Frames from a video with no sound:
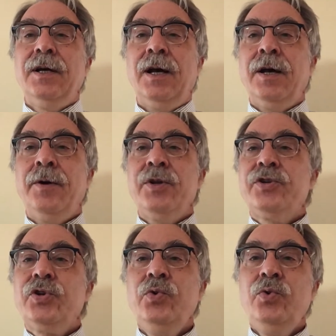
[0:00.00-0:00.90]
Uh,
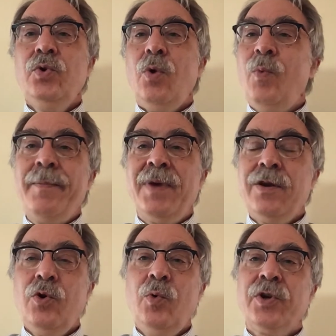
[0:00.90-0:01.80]
two women
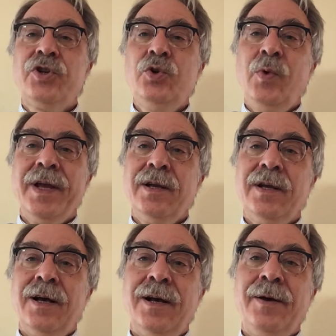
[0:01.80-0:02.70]
who were doing
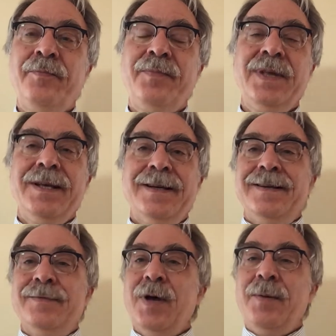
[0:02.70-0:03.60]
um,
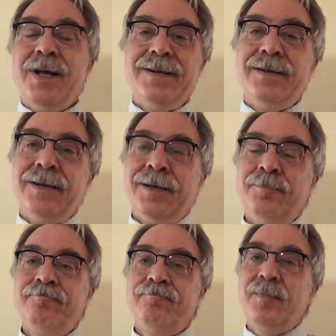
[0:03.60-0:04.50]

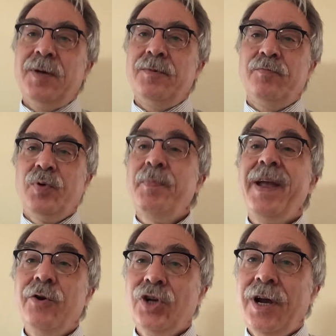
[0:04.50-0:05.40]
um,
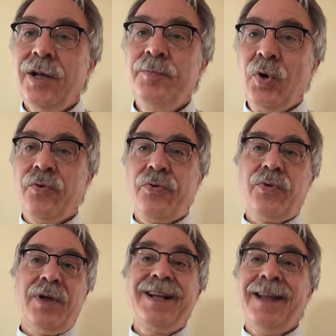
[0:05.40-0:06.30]
prepared
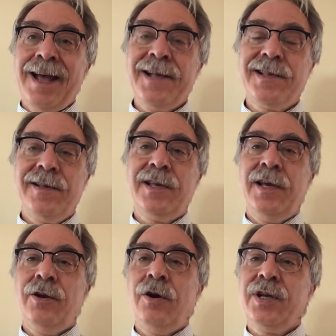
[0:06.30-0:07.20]
childbirth classes
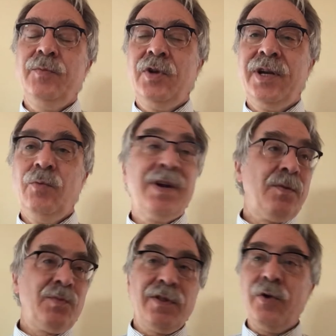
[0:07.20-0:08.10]
in our community. One of
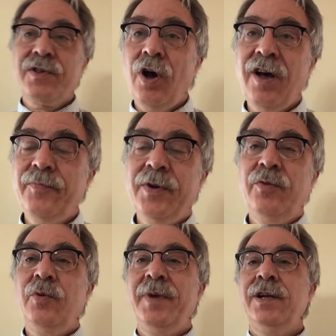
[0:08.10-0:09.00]
them was Lois Kaufman,
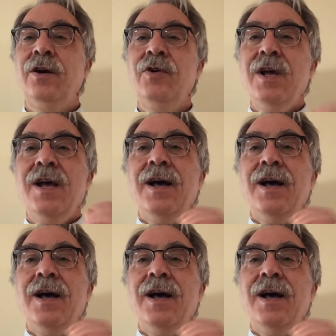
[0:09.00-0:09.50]
whom you may know.